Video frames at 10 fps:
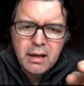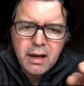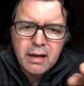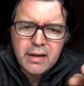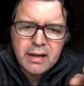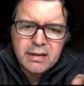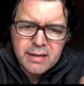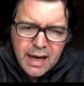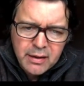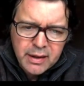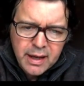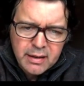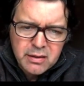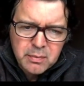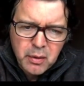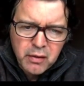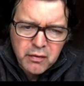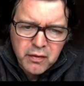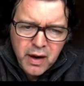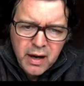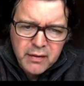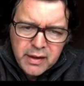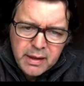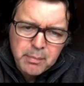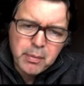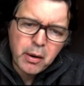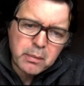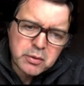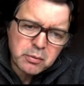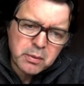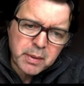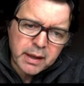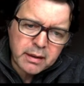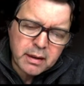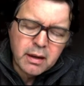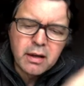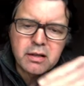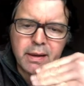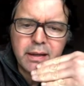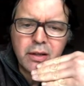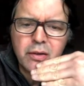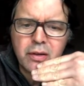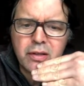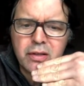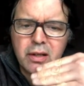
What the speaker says: and then down again to point 5, and then it pops up a bit. So it looks,